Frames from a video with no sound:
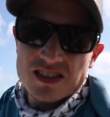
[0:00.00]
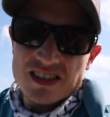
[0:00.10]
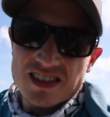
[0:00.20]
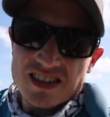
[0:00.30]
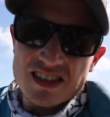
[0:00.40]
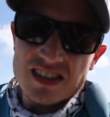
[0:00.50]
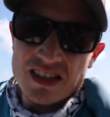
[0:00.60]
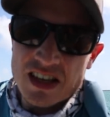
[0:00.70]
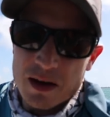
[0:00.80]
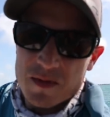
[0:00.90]
I got a
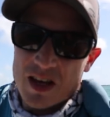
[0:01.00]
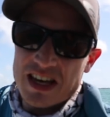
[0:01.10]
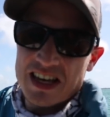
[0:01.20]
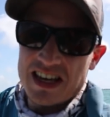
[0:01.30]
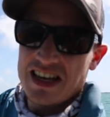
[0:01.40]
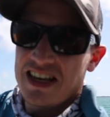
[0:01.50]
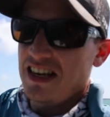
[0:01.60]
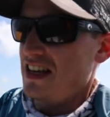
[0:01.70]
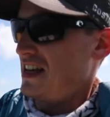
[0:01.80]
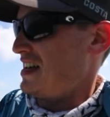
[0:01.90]
question. Yep. How's your F G
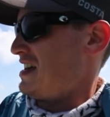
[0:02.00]
knot?